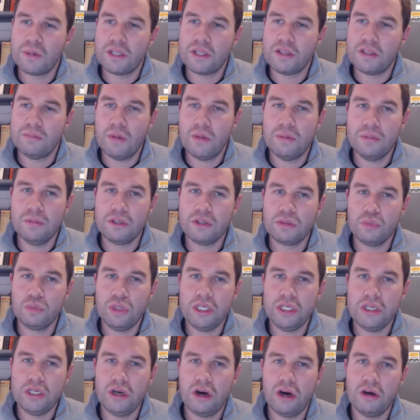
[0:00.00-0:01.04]
But at the moment,
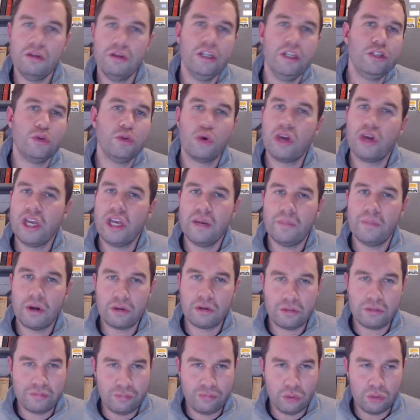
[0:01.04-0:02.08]
we are only talking
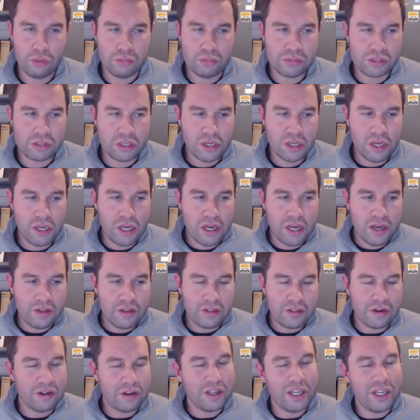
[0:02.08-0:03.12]
about reforms
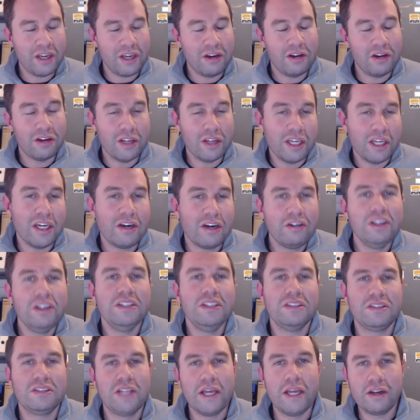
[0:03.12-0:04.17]
that are going to
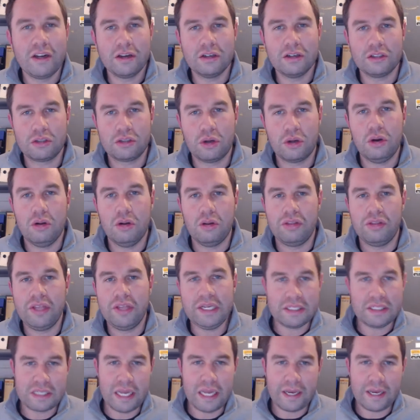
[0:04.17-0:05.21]
increase state control,
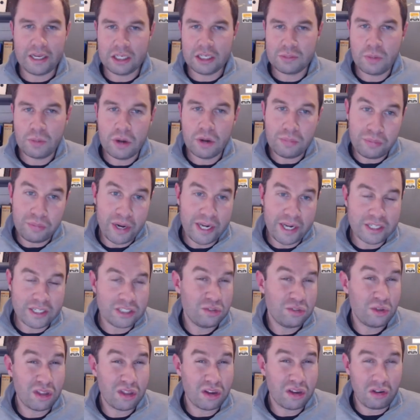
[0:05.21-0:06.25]
things like
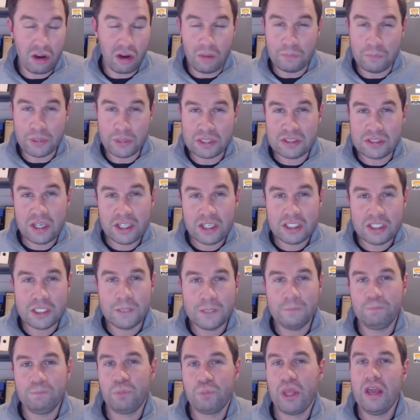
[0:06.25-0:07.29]
expropriation without
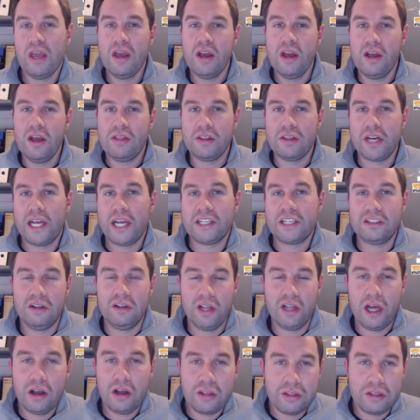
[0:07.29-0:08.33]
compensation, the
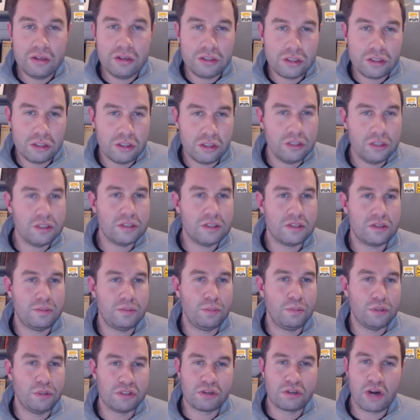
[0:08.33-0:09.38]
national health
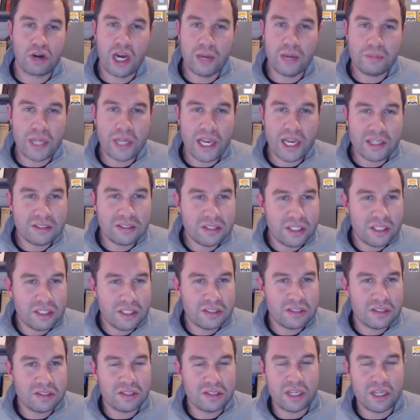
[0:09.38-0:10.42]
insurance, prescribed
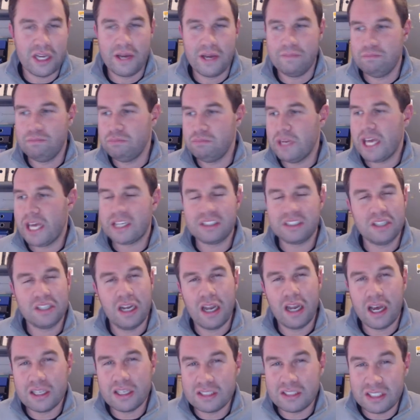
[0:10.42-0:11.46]
assets,
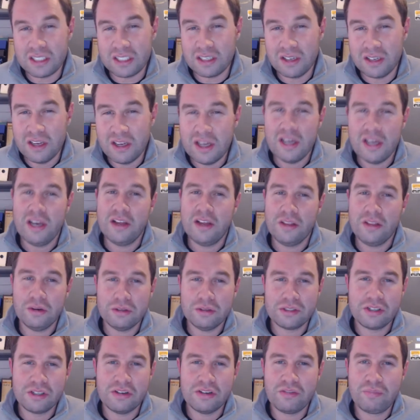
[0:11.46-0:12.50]
nationalizing the
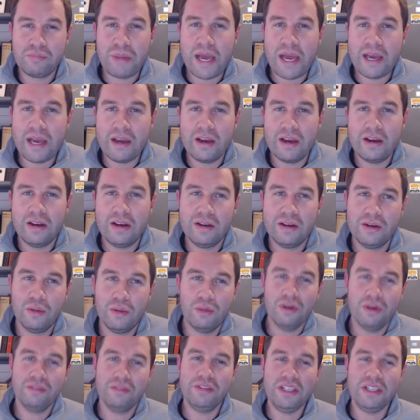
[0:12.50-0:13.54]
Reserve Bank.
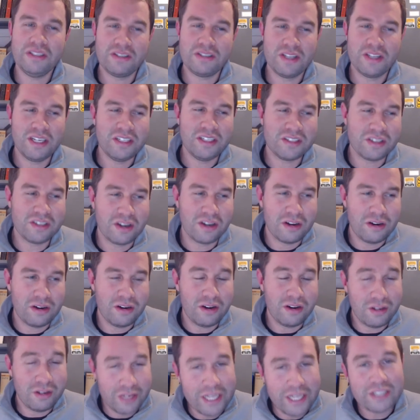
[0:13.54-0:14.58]
All of these things
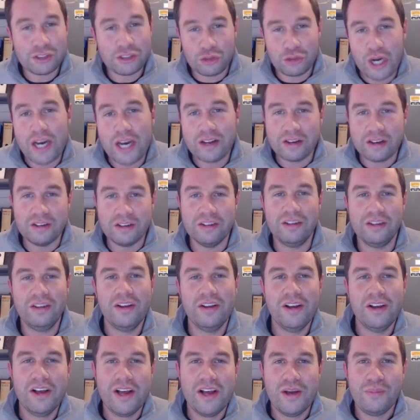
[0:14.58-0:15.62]
are yes, radical,
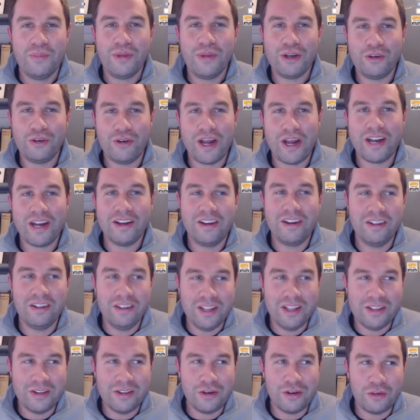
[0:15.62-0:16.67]
but
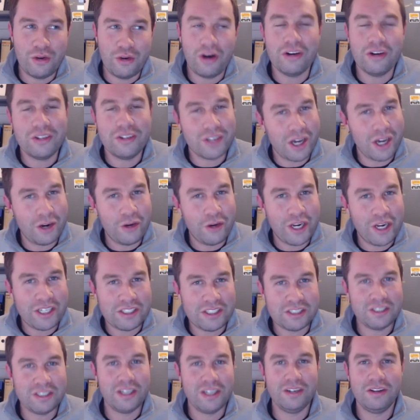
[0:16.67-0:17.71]
radical in the wrong
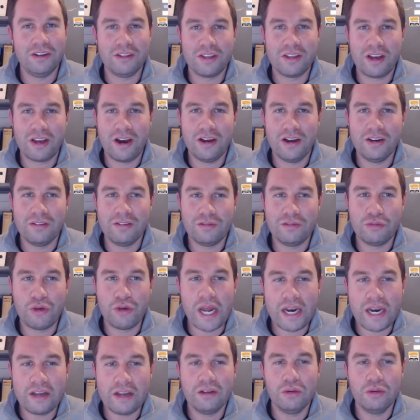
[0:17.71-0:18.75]
direction and not the kind of
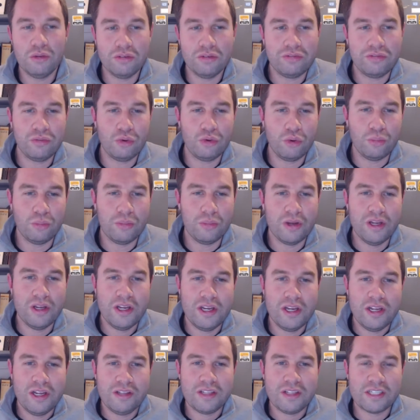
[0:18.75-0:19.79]
radical reform
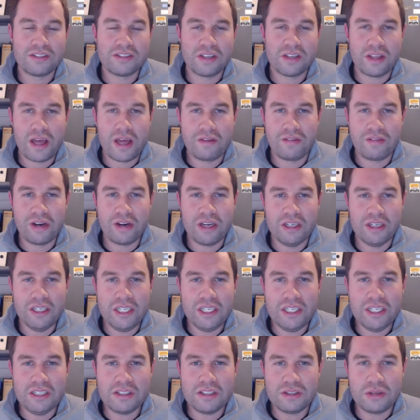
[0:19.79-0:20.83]
that South Africa
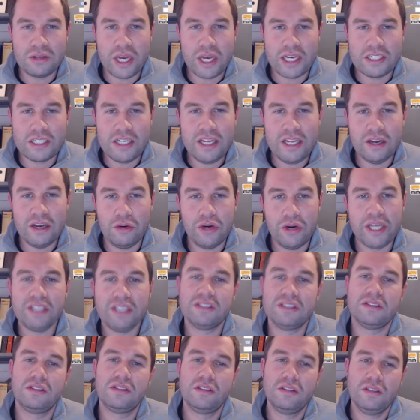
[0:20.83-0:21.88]
needs to actually
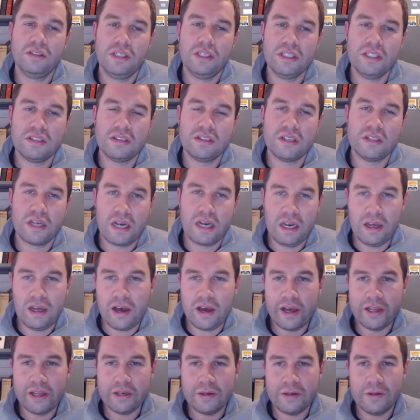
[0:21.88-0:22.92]
arrest its
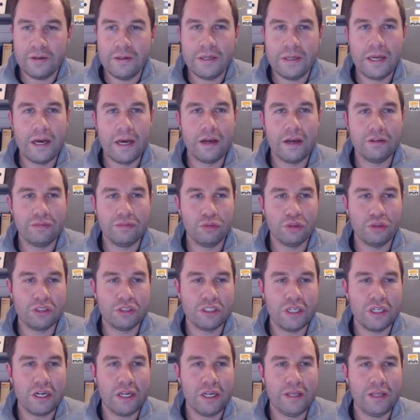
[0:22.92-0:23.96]
decline,
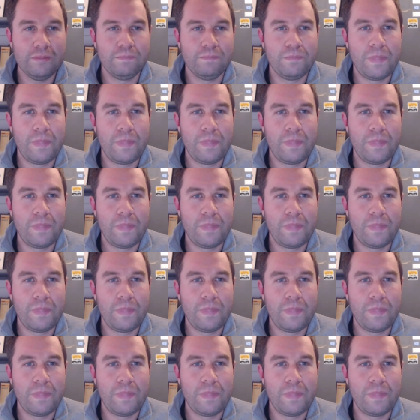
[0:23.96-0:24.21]
unfortunately.